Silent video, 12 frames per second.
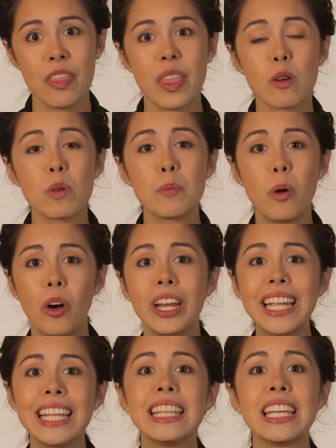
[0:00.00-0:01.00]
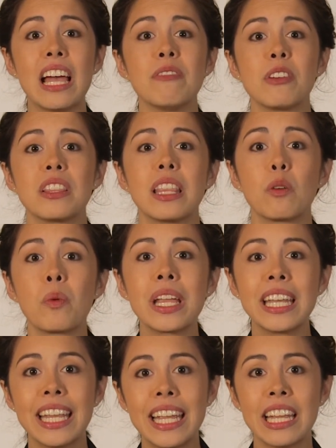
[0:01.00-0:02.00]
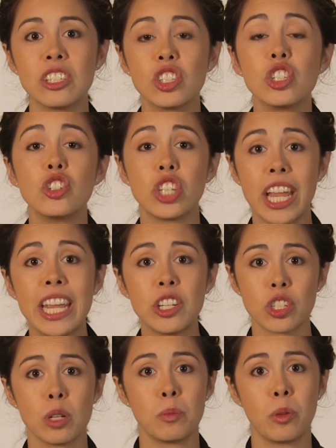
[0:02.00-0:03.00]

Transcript: that we're putting in the effort that we need to change our